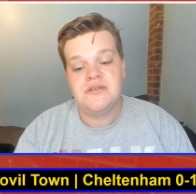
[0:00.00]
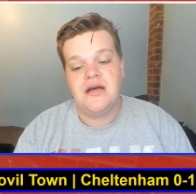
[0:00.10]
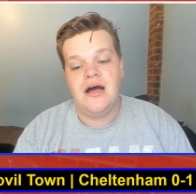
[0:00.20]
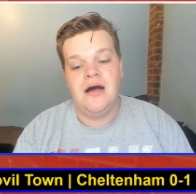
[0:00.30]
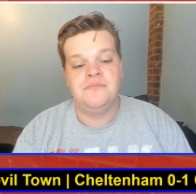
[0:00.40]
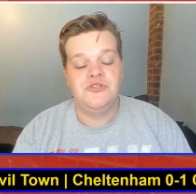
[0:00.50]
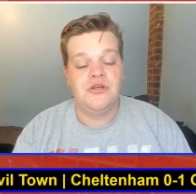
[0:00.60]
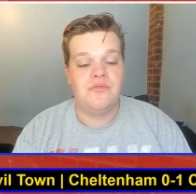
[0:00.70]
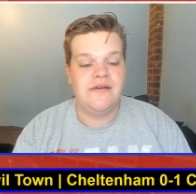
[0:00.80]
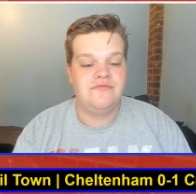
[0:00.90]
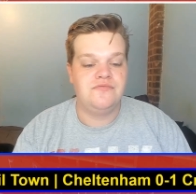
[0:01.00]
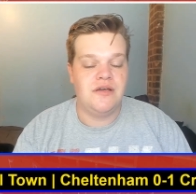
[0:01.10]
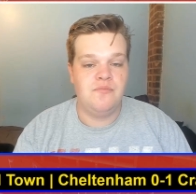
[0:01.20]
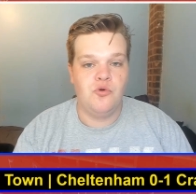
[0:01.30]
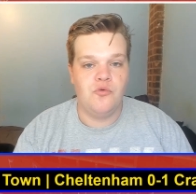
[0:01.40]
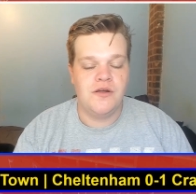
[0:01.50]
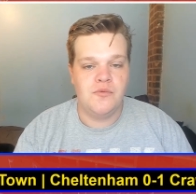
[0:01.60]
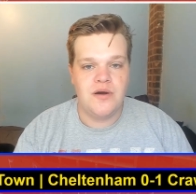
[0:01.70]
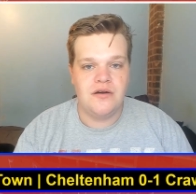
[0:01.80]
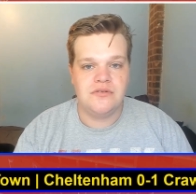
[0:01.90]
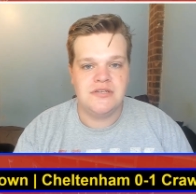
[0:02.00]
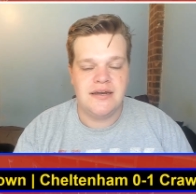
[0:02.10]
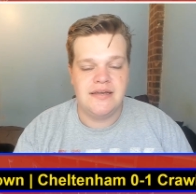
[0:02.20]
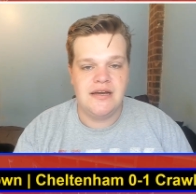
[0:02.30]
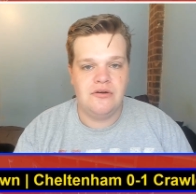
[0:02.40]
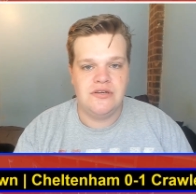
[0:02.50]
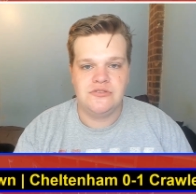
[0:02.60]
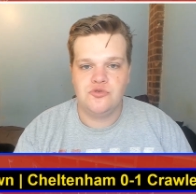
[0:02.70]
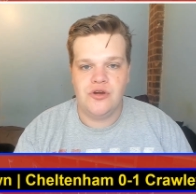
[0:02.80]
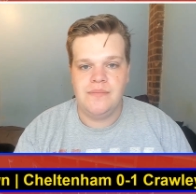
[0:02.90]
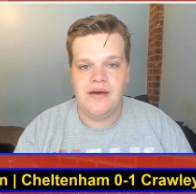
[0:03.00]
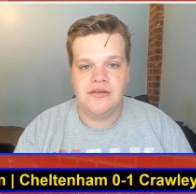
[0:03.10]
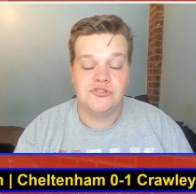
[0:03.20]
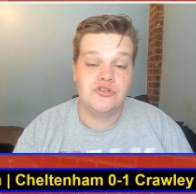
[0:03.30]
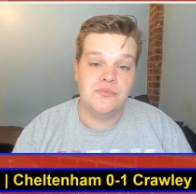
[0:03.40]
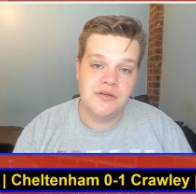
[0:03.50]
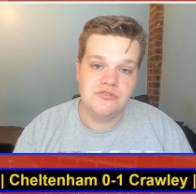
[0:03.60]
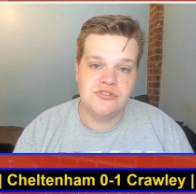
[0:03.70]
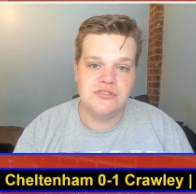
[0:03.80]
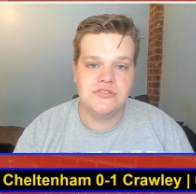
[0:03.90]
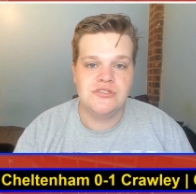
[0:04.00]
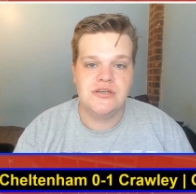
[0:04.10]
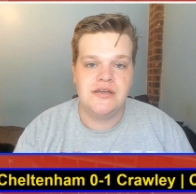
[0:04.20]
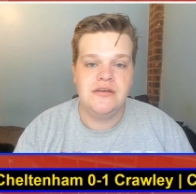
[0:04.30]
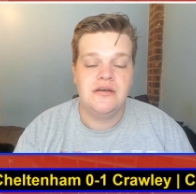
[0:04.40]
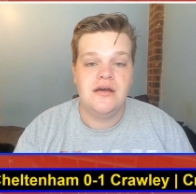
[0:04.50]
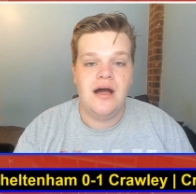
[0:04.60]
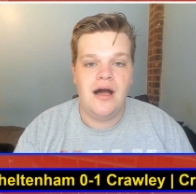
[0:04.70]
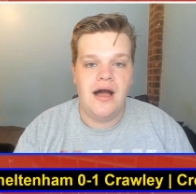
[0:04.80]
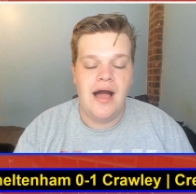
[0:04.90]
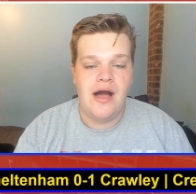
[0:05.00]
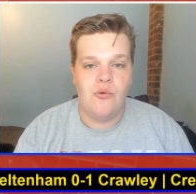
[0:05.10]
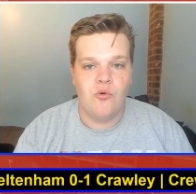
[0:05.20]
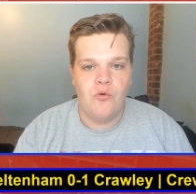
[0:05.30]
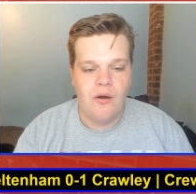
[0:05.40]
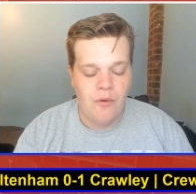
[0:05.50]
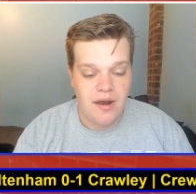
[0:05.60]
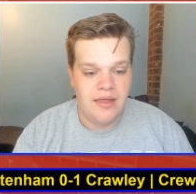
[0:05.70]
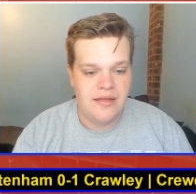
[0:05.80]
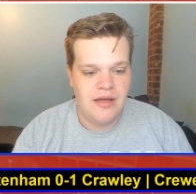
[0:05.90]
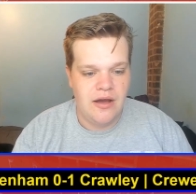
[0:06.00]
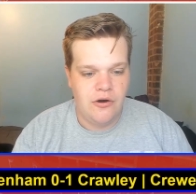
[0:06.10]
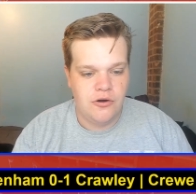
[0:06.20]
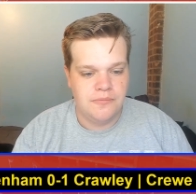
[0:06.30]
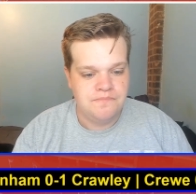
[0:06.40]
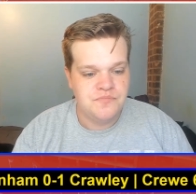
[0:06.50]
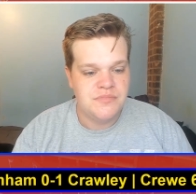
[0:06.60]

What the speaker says: They bought really well, and Danny Cowley is a great manager, so it'll be interesting to see how well they get on.